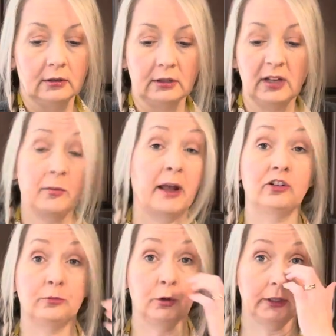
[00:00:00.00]
even
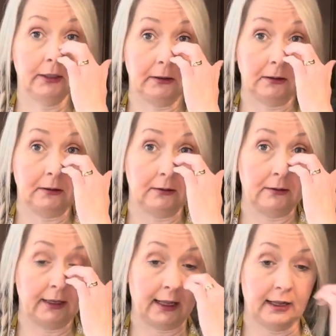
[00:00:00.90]
Magic Bullet,
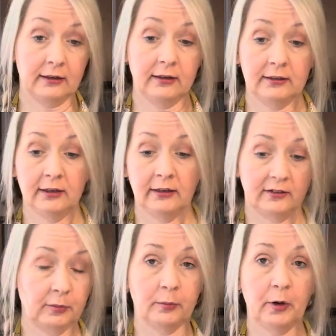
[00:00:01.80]
and
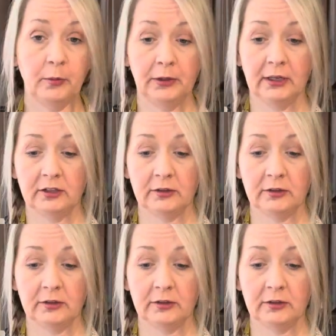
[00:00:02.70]
zip them up into